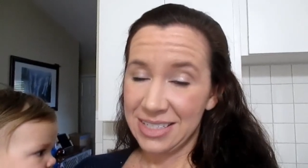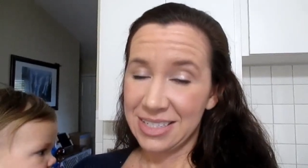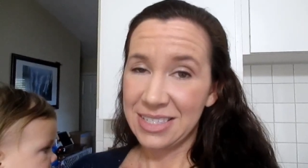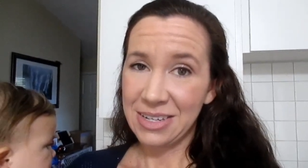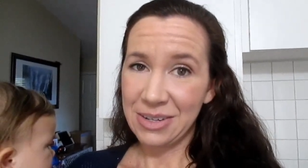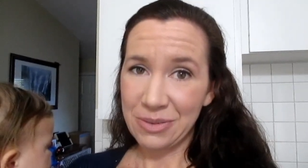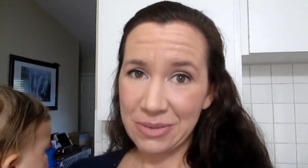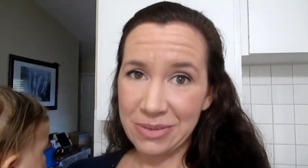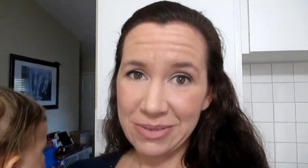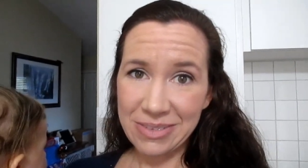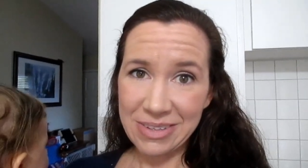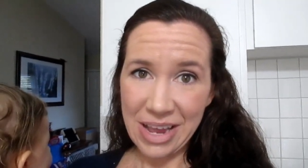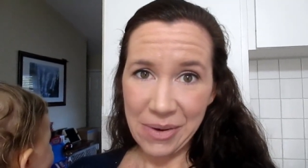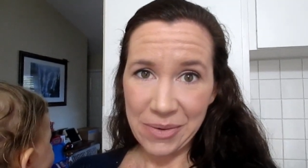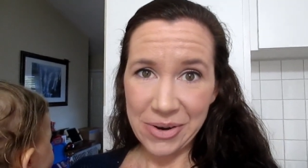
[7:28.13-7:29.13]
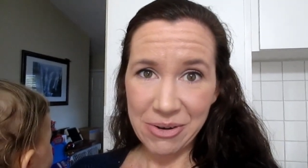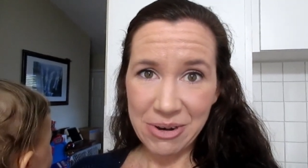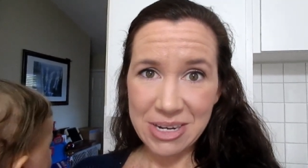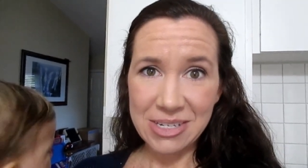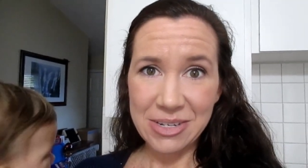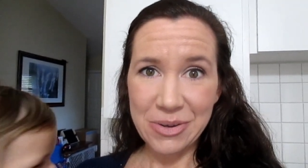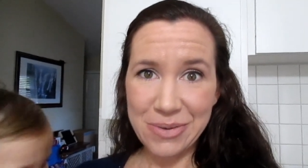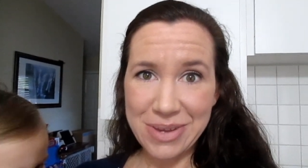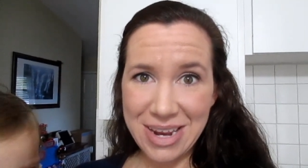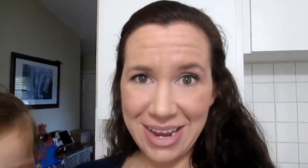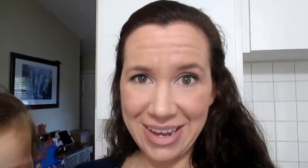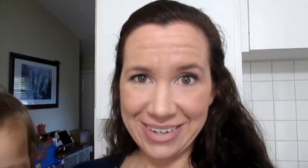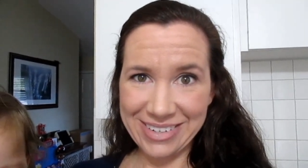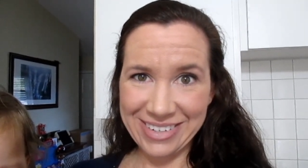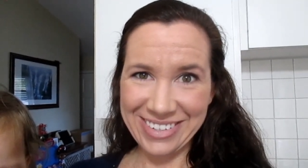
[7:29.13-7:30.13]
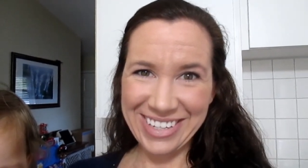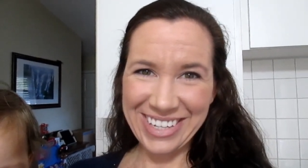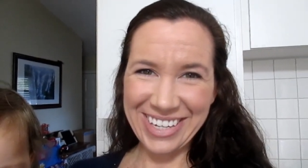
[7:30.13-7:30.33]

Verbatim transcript: So now we're going to go eat it.